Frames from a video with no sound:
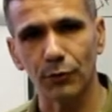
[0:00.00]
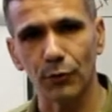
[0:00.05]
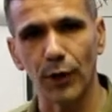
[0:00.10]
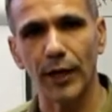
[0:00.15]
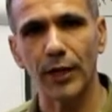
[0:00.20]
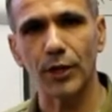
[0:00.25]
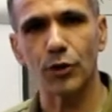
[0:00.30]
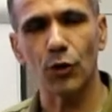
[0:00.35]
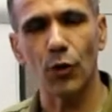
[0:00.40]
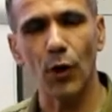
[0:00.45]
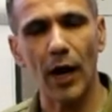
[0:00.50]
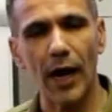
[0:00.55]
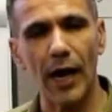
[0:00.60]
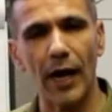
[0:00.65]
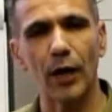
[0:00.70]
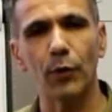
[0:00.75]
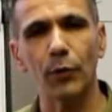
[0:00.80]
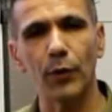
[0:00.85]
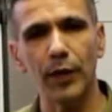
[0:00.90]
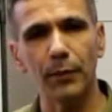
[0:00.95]
right? So
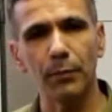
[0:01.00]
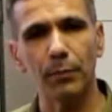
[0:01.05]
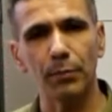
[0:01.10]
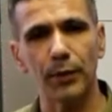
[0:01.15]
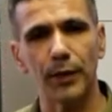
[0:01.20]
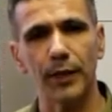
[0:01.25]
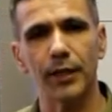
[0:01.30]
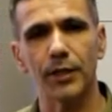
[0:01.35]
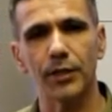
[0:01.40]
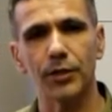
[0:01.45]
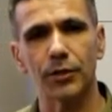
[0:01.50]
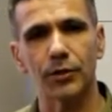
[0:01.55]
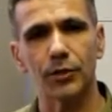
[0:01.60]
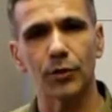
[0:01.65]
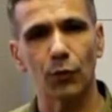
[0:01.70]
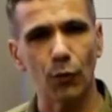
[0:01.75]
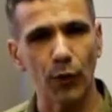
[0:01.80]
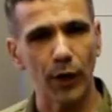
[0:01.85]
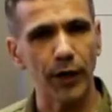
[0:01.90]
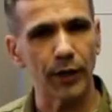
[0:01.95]
how do we place
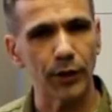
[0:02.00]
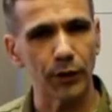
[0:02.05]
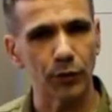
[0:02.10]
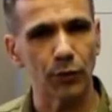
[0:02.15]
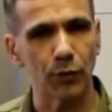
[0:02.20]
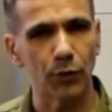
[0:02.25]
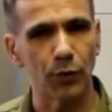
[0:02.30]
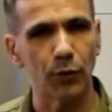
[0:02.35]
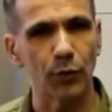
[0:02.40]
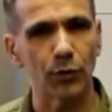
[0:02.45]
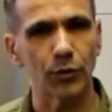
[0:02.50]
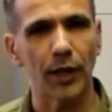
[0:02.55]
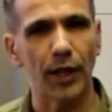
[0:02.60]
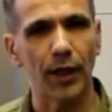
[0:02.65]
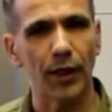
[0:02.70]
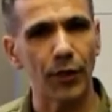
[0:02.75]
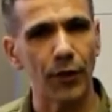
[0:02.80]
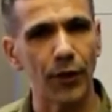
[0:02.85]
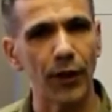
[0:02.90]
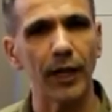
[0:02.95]
the right controls
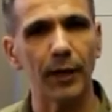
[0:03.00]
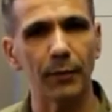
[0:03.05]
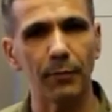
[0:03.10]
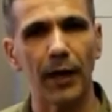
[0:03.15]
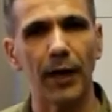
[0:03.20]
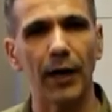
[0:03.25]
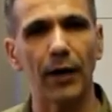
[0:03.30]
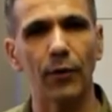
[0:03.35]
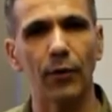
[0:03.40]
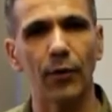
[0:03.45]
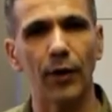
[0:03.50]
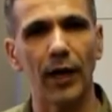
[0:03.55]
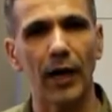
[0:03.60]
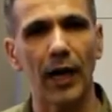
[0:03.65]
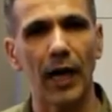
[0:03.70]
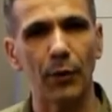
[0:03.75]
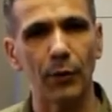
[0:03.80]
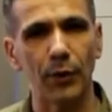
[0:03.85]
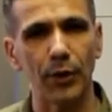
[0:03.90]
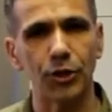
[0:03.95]
and think about
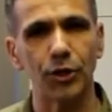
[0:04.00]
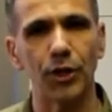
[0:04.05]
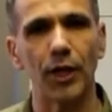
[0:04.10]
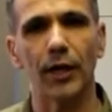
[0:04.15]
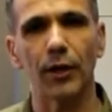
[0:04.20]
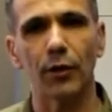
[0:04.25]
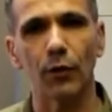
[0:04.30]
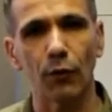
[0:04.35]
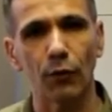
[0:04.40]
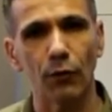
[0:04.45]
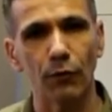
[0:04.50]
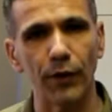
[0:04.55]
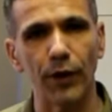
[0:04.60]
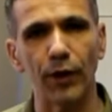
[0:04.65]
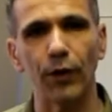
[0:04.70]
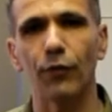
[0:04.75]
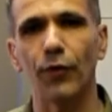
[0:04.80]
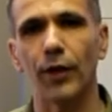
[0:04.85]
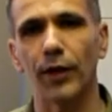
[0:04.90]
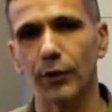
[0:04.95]
how we check or
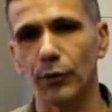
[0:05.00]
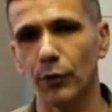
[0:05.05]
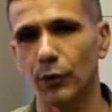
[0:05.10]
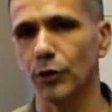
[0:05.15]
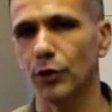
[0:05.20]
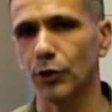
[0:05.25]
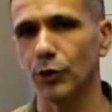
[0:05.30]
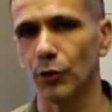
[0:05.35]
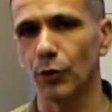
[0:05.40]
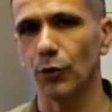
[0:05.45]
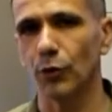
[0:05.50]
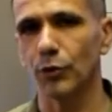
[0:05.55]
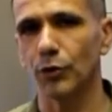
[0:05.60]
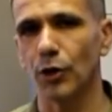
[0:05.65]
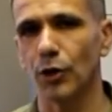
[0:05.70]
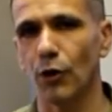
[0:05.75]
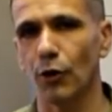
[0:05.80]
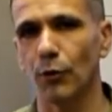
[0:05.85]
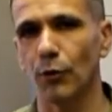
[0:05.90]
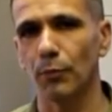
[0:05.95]
verify that those
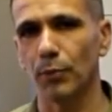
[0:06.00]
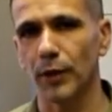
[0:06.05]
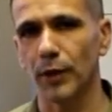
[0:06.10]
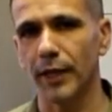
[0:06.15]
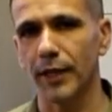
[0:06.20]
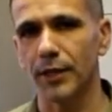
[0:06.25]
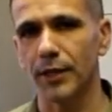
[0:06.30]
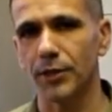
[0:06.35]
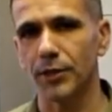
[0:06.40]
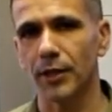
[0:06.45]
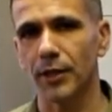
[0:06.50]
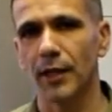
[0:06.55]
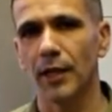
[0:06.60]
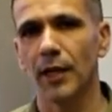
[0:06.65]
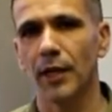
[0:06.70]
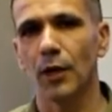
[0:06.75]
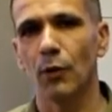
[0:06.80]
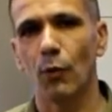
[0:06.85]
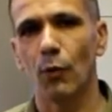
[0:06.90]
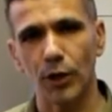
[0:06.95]
controls are in place
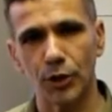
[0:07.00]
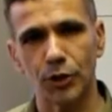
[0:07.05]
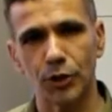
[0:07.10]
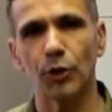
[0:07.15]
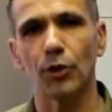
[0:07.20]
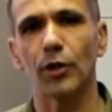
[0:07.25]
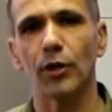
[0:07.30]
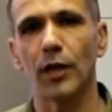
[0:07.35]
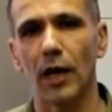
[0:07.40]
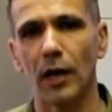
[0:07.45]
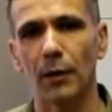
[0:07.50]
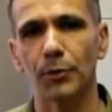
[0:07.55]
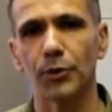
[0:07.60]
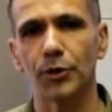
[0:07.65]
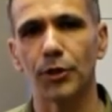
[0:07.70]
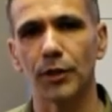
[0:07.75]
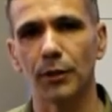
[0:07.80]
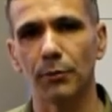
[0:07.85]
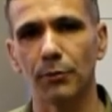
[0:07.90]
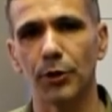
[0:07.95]
while still
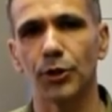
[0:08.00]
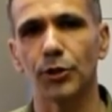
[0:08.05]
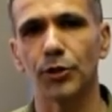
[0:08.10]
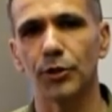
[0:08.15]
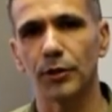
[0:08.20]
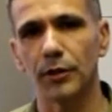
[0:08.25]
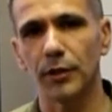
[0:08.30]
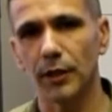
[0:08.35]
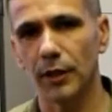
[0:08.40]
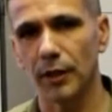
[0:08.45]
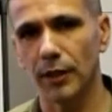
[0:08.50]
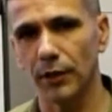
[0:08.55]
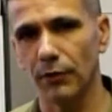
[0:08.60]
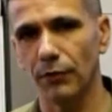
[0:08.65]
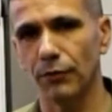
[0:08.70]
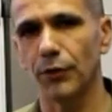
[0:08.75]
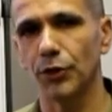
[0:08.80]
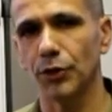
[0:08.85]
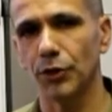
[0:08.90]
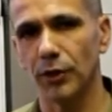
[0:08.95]
accomplishing the mission in an
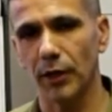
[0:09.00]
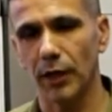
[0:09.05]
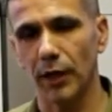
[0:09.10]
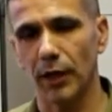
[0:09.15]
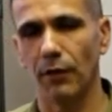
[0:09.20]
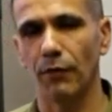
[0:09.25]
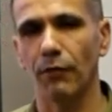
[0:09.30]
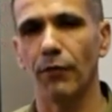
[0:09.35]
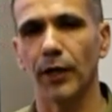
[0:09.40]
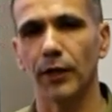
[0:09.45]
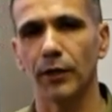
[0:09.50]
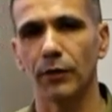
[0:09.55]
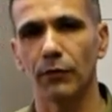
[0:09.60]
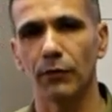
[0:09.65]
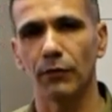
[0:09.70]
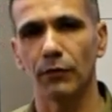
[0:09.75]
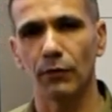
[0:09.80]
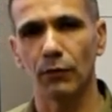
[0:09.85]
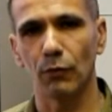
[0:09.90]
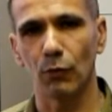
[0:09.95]
efficient and
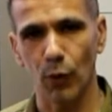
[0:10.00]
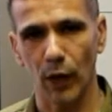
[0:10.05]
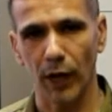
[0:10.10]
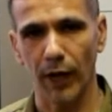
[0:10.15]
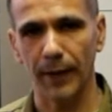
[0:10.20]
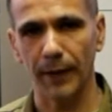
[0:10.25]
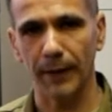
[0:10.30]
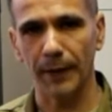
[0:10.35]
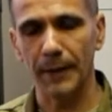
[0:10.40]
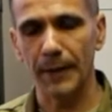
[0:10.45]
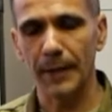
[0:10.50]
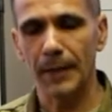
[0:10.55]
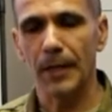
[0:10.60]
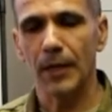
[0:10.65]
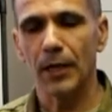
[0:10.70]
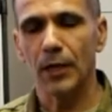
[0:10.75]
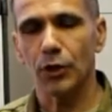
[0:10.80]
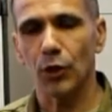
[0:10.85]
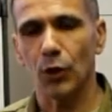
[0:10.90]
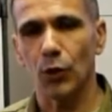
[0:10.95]
effective way?
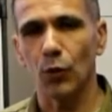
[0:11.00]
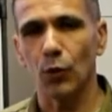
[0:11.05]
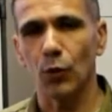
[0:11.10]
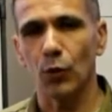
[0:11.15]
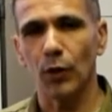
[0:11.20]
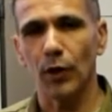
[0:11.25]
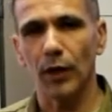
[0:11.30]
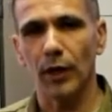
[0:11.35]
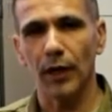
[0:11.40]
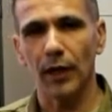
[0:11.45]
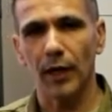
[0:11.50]
So